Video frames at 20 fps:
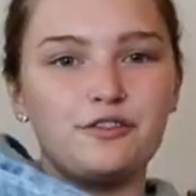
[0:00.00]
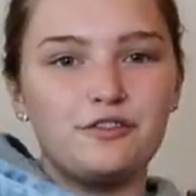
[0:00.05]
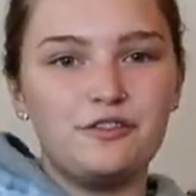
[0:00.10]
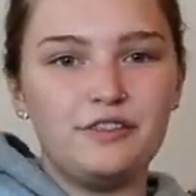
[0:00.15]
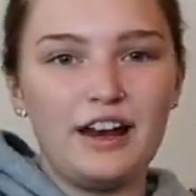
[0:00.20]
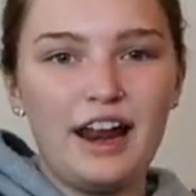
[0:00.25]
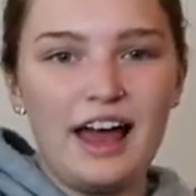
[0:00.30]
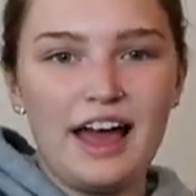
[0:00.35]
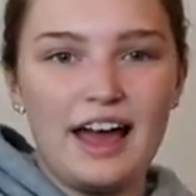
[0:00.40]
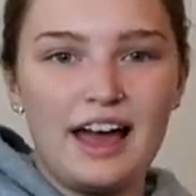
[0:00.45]

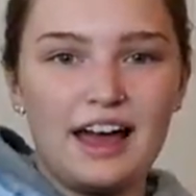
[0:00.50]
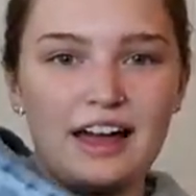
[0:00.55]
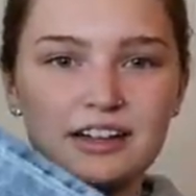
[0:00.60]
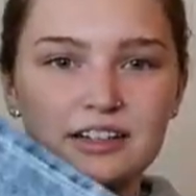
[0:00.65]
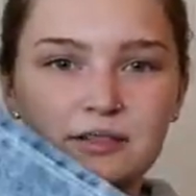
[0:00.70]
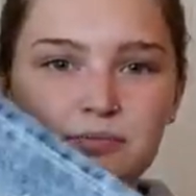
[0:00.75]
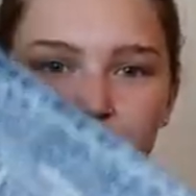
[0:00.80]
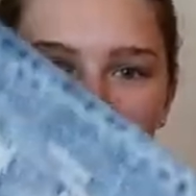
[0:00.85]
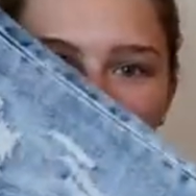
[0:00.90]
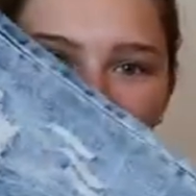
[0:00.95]

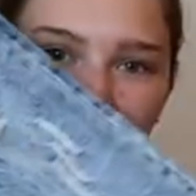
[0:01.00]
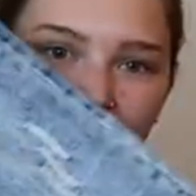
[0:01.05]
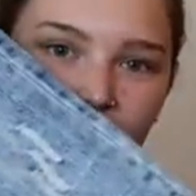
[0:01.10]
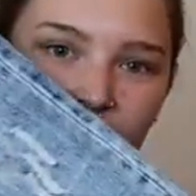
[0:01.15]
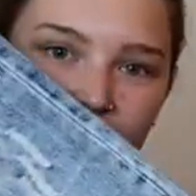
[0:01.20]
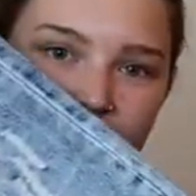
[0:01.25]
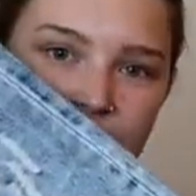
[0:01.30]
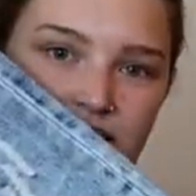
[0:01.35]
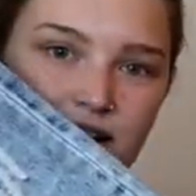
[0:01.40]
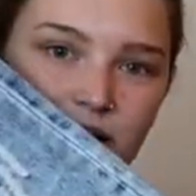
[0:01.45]
flared, but they're
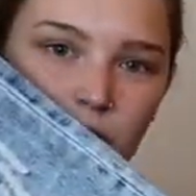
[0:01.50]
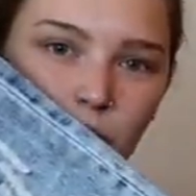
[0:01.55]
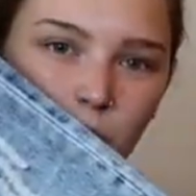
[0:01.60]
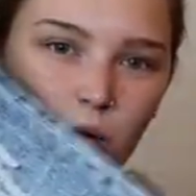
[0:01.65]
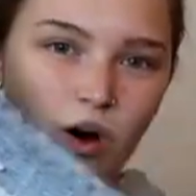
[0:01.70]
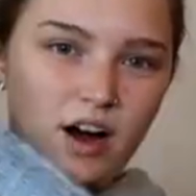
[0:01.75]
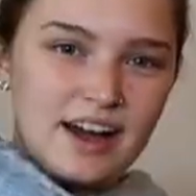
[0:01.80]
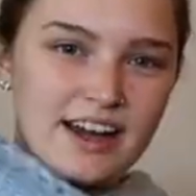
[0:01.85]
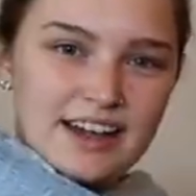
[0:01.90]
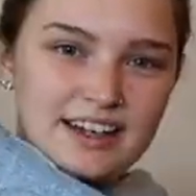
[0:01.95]
like
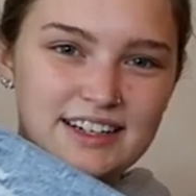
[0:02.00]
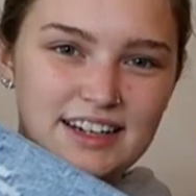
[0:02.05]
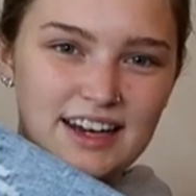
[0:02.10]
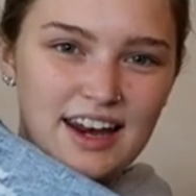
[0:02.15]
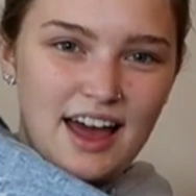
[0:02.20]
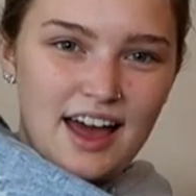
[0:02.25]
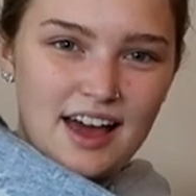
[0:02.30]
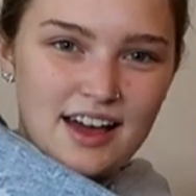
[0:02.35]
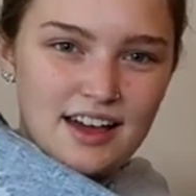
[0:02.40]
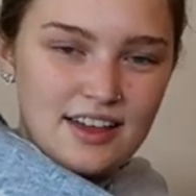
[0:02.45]
wide
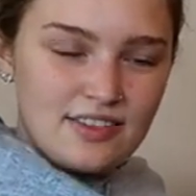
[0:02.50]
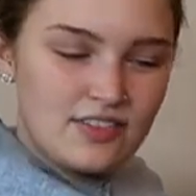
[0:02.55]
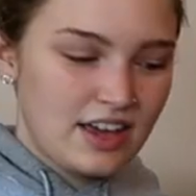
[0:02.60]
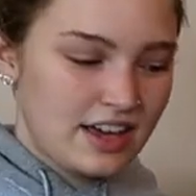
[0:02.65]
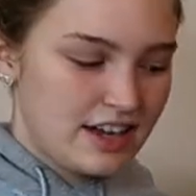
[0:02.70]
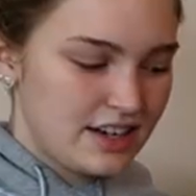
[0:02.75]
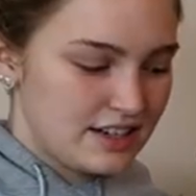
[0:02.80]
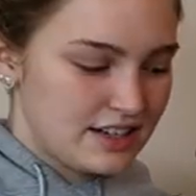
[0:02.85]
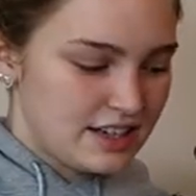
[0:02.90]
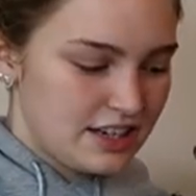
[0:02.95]
leg, and
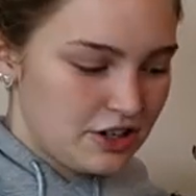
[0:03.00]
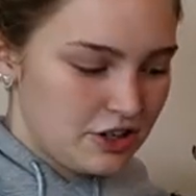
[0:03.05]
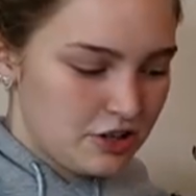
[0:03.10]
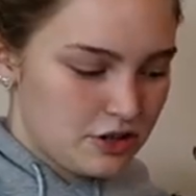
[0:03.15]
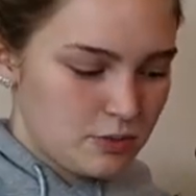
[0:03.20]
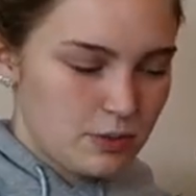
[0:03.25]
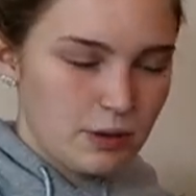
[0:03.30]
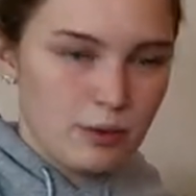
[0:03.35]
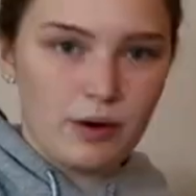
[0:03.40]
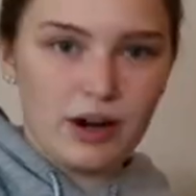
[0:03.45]
they continue
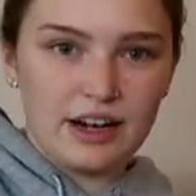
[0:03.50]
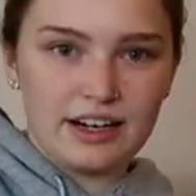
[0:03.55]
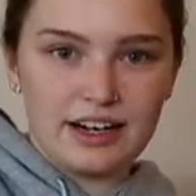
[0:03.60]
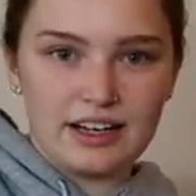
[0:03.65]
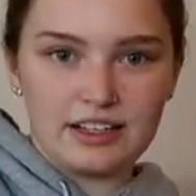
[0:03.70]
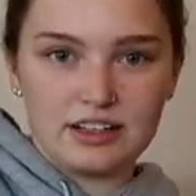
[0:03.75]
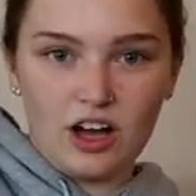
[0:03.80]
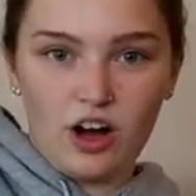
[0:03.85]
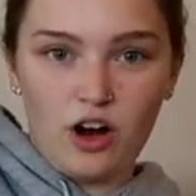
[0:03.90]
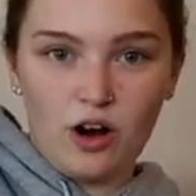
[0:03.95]
to be wide
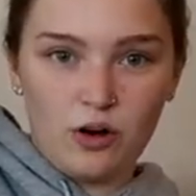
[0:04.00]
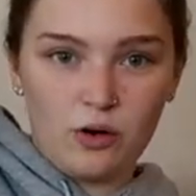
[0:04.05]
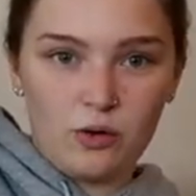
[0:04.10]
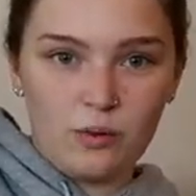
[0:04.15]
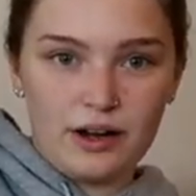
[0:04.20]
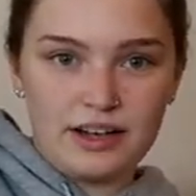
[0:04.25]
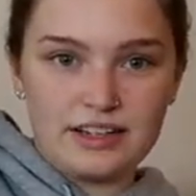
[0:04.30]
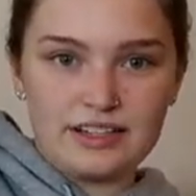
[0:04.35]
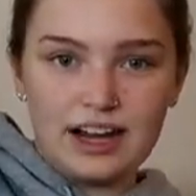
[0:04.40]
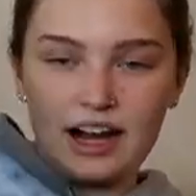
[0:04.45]
leg the whole
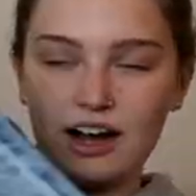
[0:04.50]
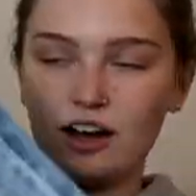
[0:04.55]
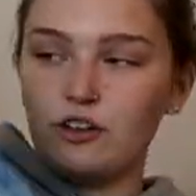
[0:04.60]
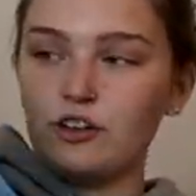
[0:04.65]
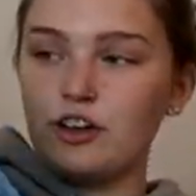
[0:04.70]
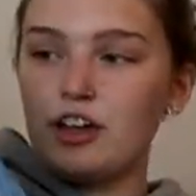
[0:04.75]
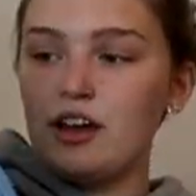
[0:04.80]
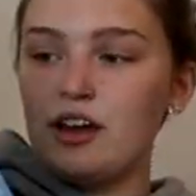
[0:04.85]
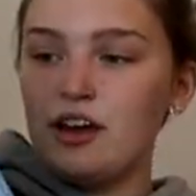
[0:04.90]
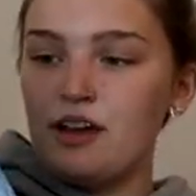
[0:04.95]
way
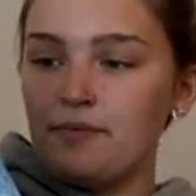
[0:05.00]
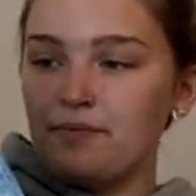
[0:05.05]
down.